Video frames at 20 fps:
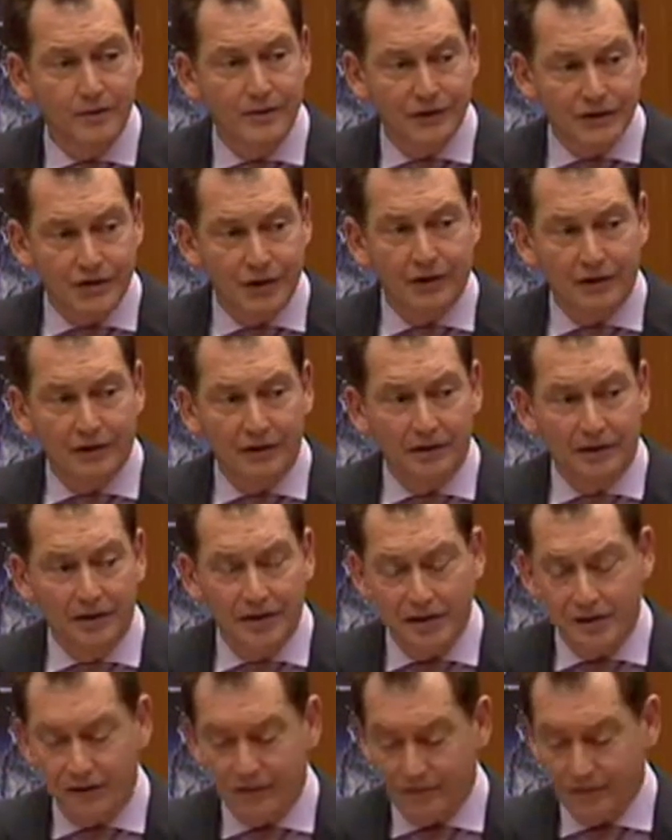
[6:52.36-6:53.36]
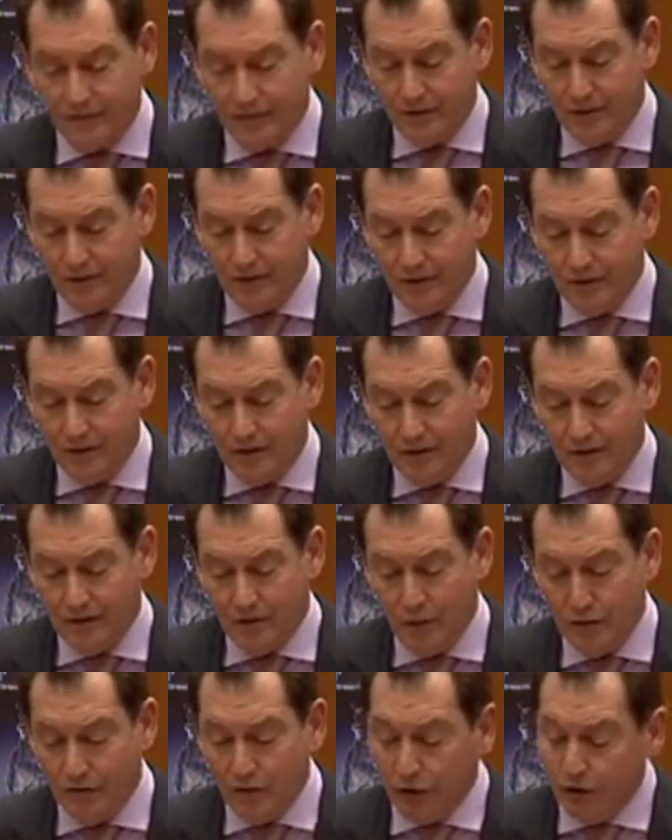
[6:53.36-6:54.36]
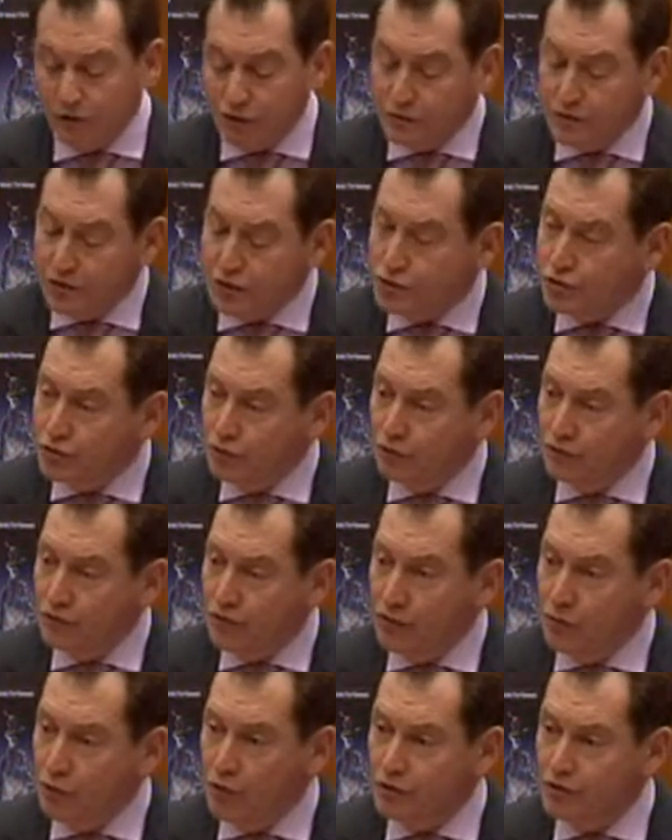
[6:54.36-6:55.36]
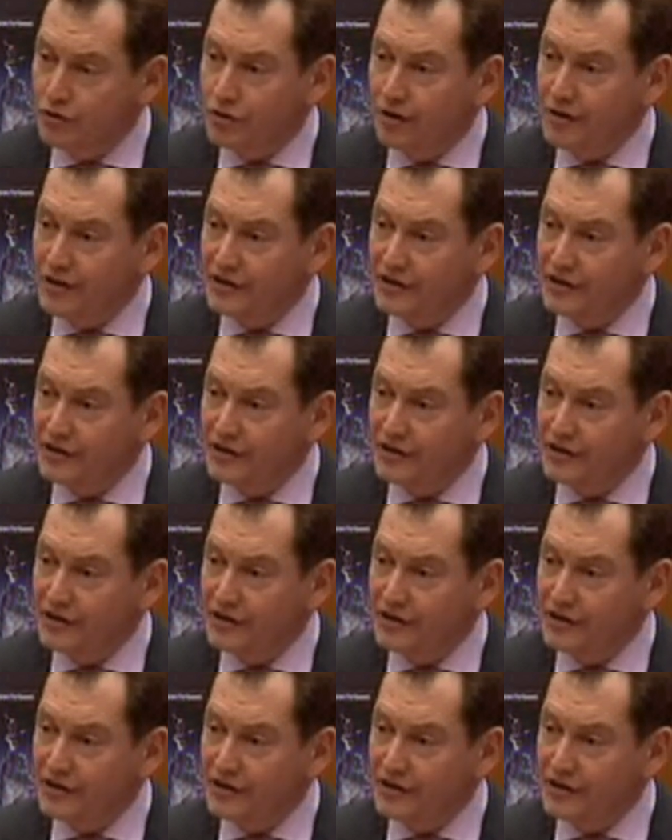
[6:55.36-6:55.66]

Certainly, we've got to ensure that water